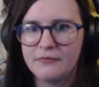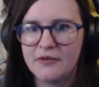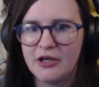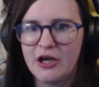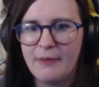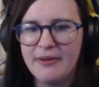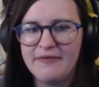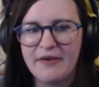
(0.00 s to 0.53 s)
I
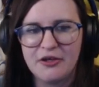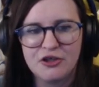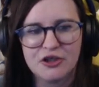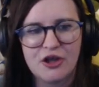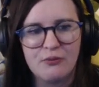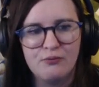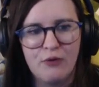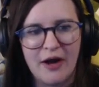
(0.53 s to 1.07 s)
can't believe they can just
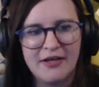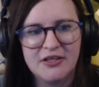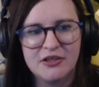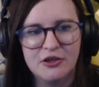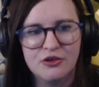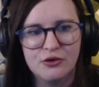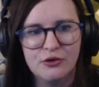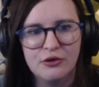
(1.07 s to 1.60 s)
go right to
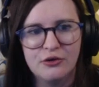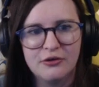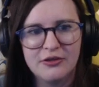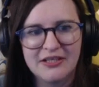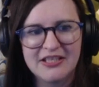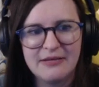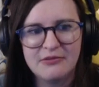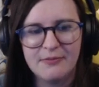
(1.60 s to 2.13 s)
the door.
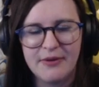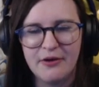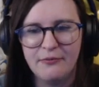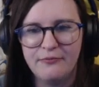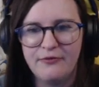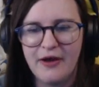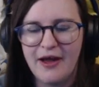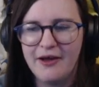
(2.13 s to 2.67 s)
That seems a bit
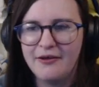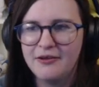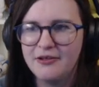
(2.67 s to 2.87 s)
unfair.